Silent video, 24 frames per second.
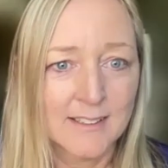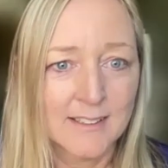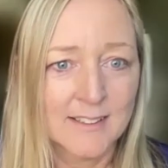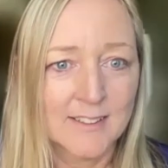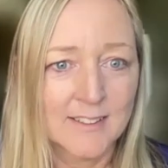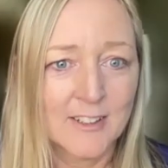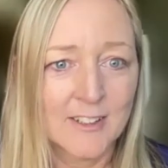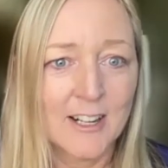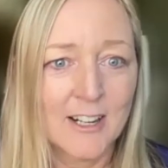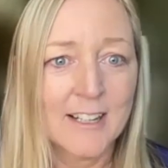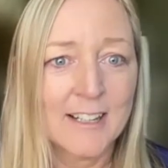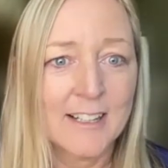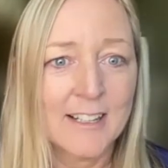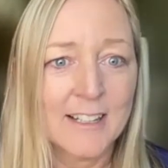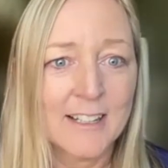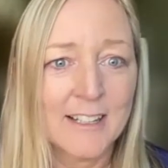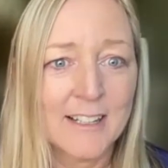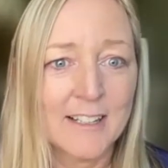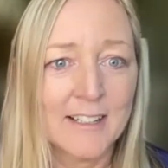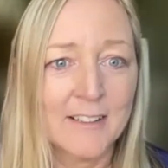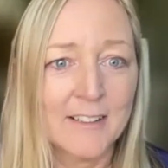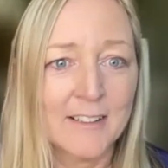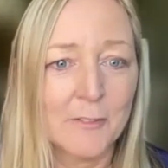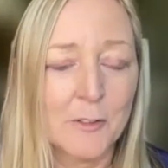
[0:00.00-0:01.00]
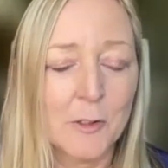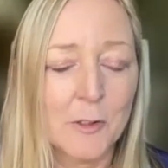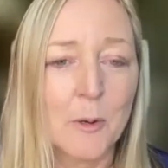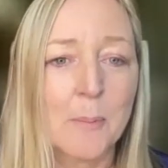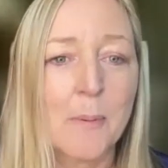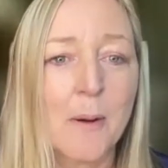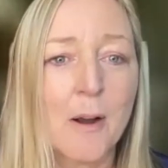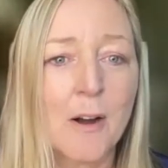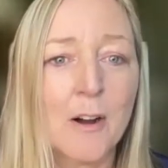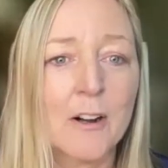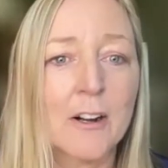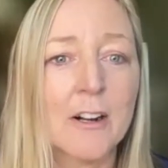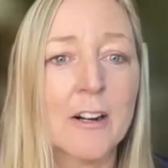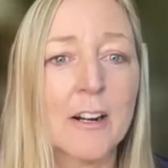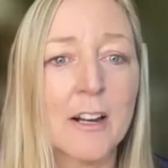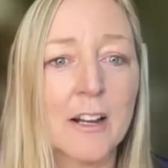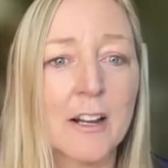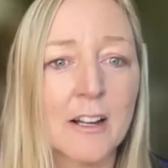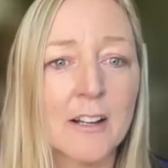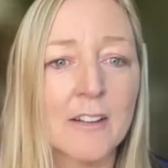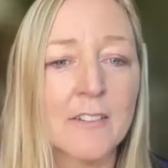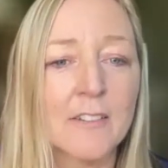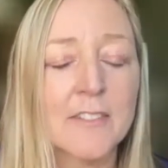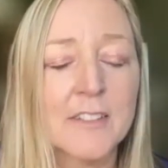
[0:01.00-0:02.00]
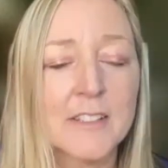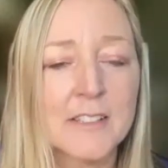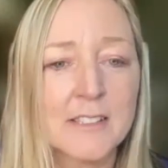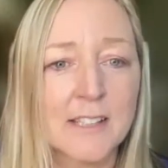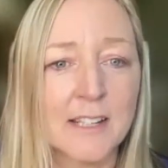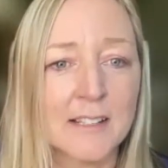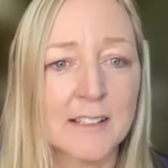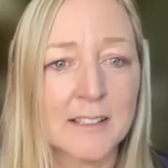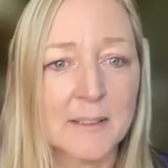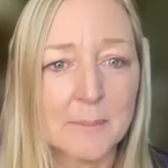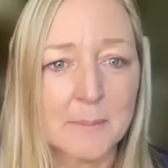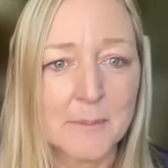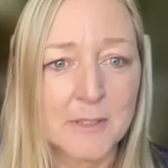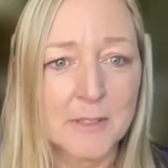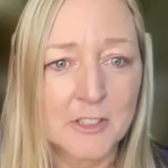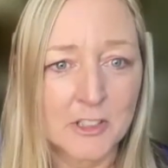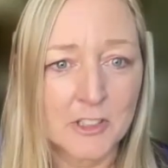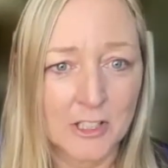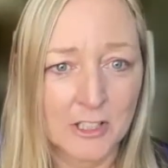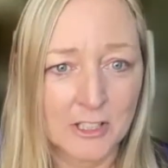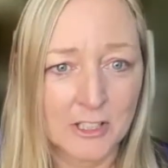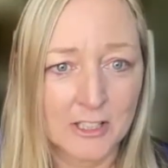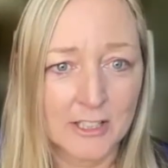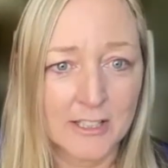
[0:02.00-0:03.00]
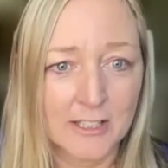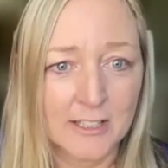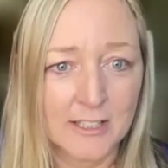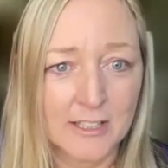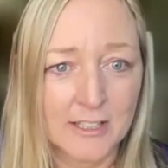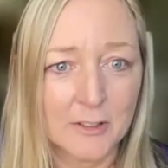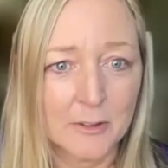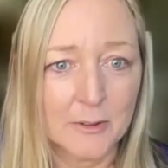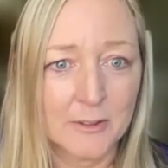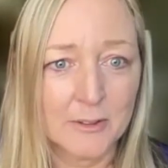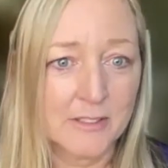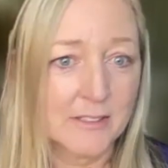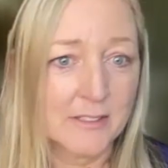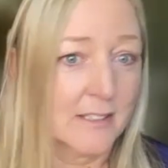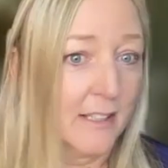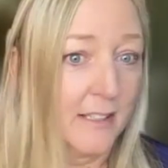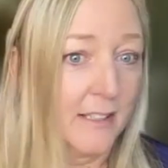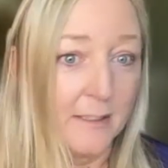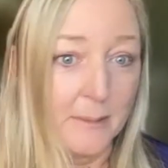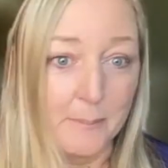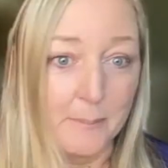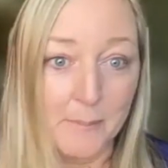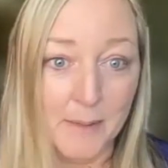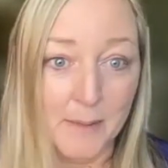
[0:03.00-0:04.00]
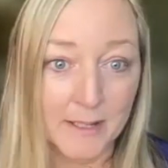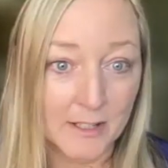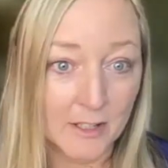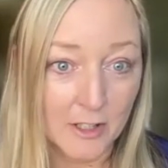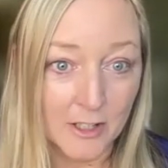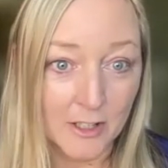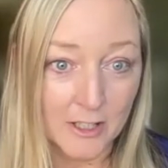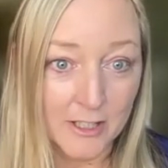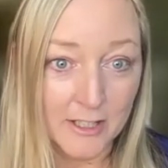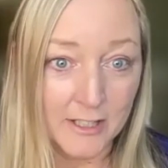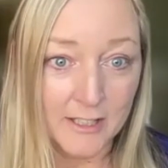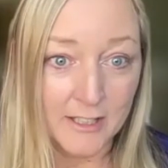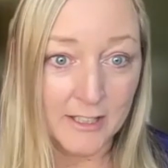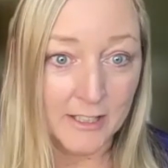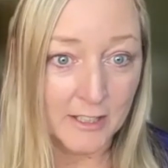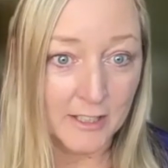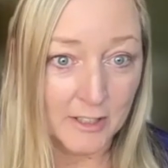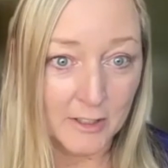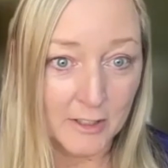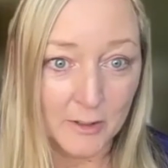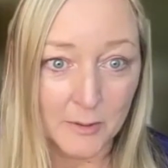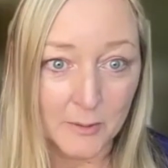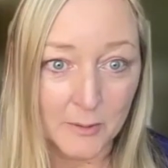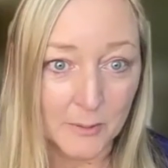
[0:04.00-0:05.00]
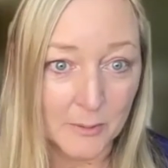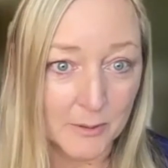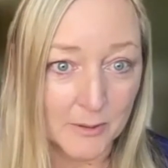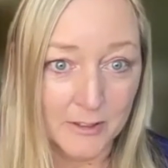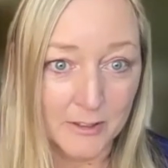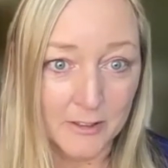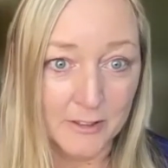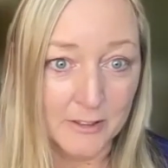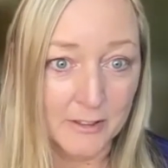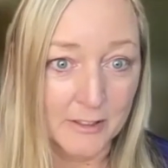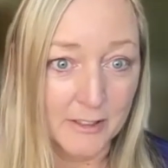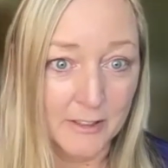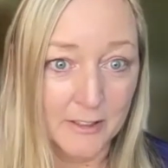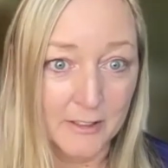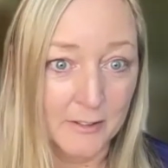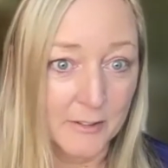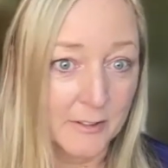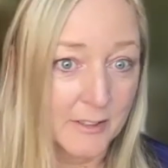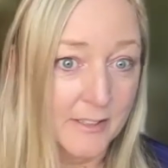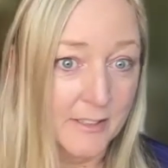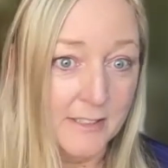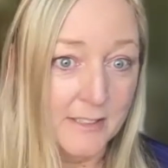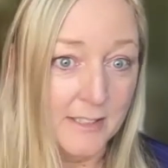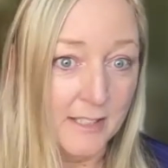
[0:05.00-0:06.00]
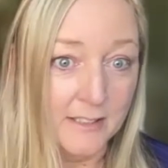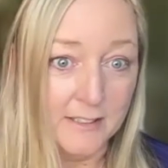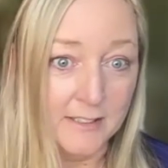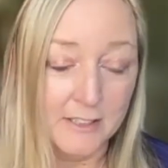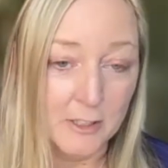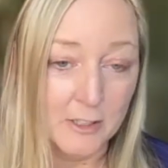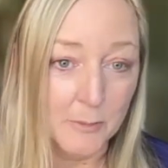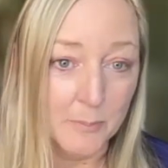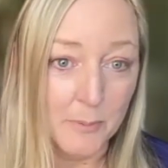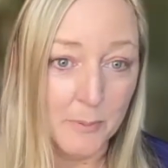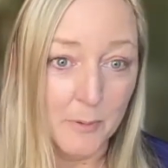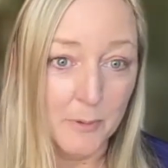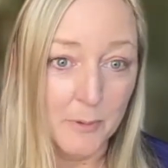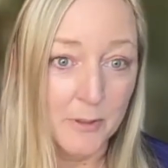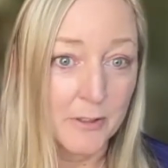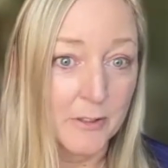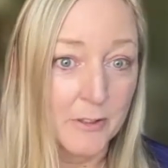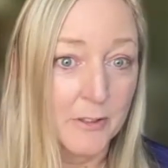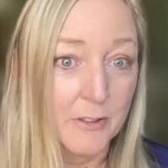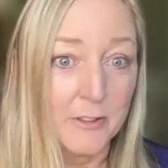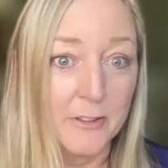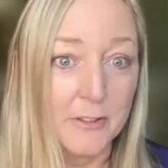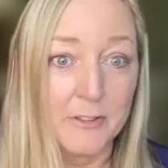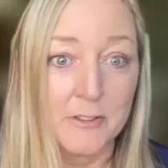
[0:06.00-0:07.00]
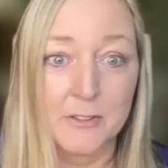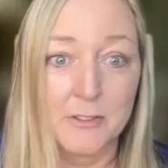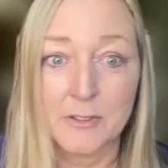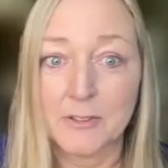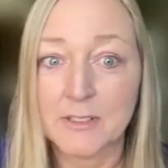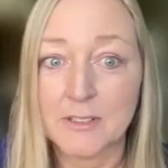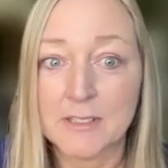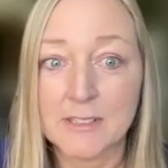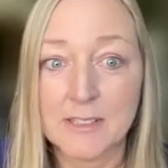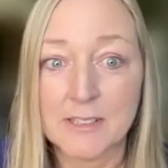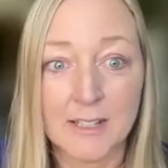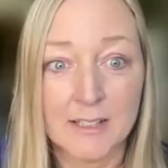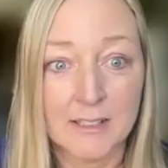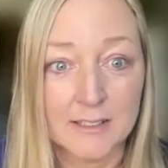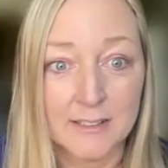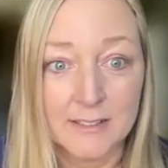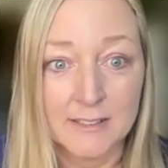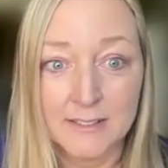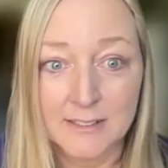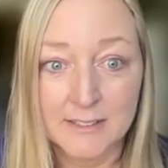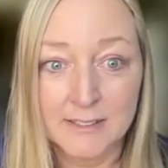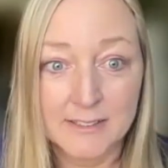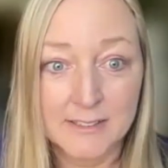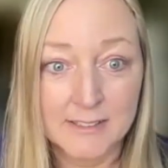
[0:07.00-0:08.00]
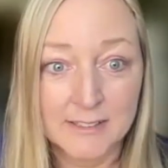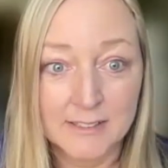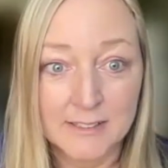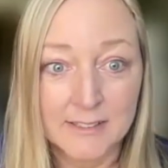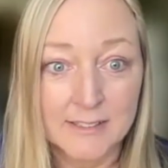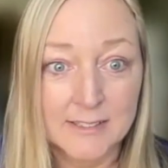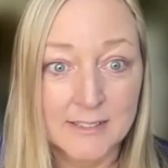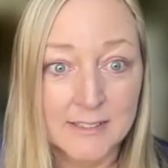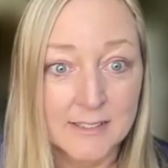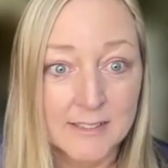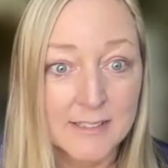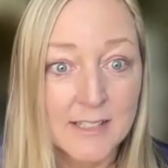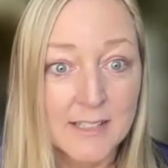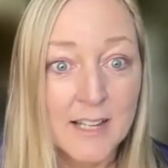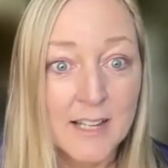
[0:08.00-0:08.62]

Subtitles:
Right? If you are part of the silent majority or the silent minority, or, the silent supporters or the silent dissonance,